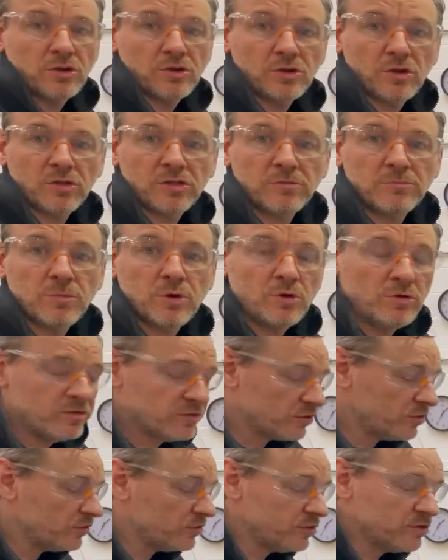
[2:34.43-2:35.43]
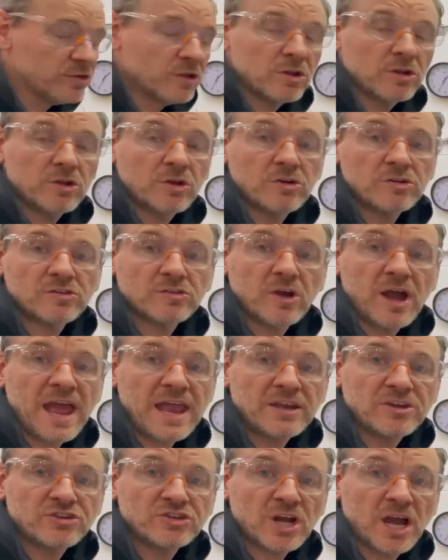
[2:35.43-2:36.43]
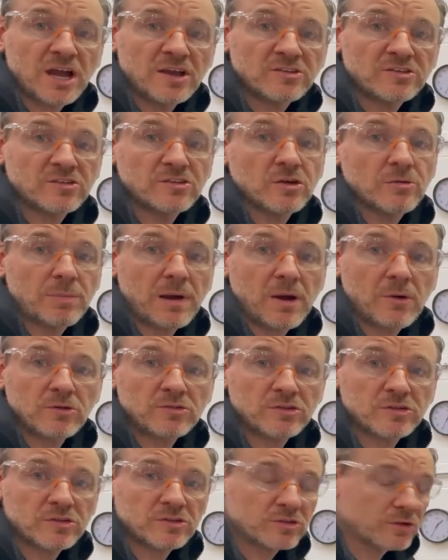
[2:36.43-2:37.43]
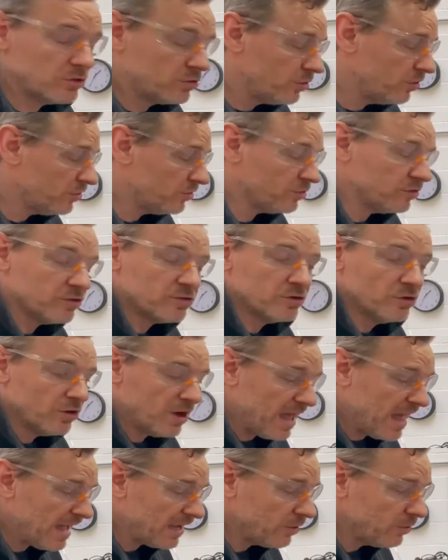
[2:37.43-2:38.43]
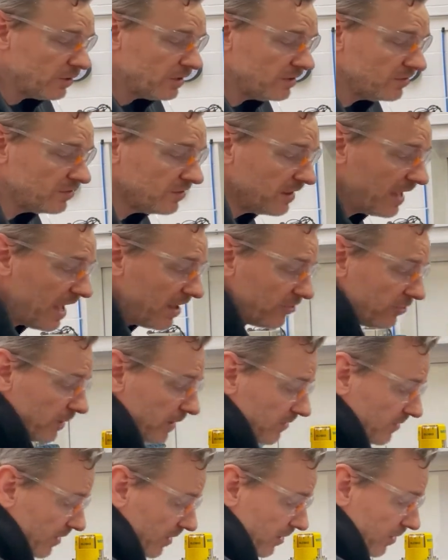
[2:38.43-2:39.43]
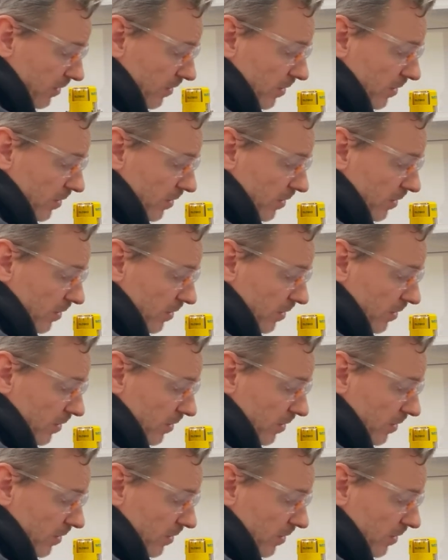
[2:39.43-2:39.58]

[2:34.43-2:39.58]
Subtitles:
Nothing moves because the solenoid is not energized, there's no power to the solenoid, so there's no air going into the actuator.